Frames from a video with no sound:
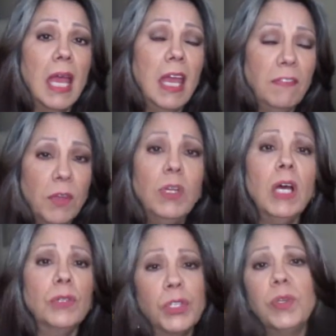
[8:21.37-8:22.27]
If you
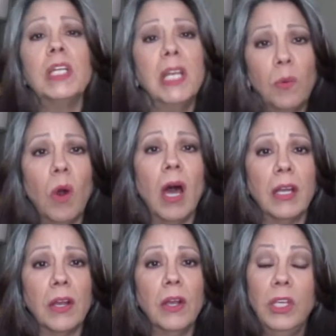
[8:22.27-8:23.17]
go strictly
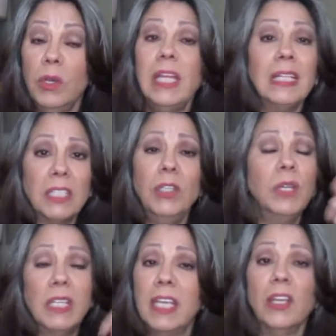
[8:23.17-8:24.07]
water, you
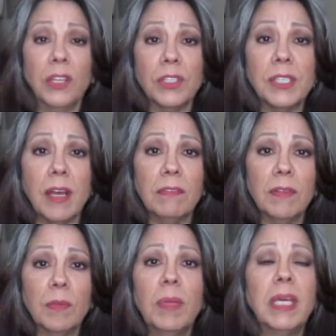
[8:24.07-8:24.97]
can kill yourself.
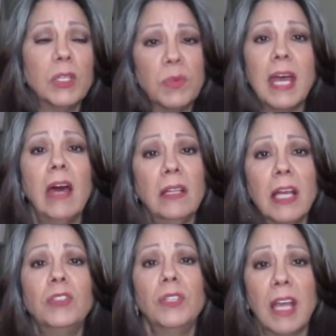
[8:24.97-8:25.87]
Because without
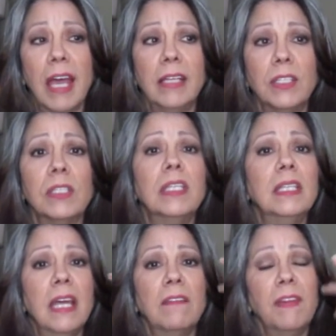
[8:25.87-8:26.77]
electrolytes,
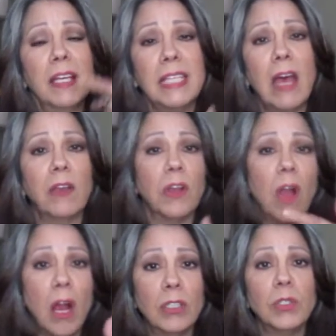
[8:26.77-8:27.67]
that affects how your
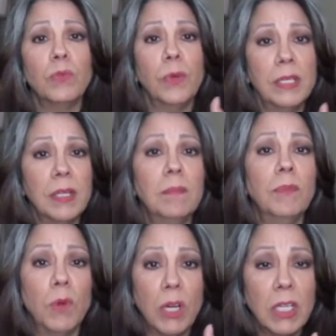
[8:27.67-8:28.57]
heart
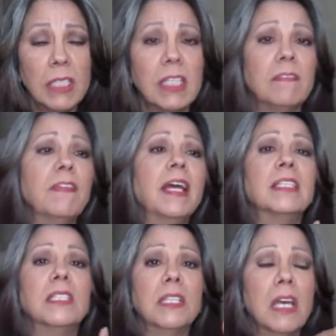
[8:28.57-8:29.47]
rhythm works. It
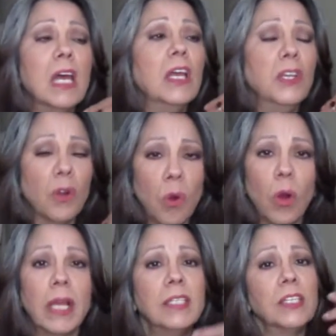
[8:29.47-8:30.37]
affects your
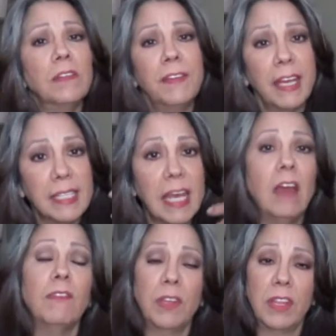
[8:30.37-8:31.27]
organs. It affects
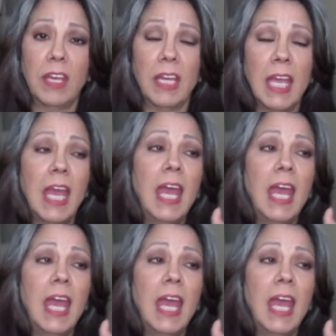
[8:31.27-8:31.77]
everything.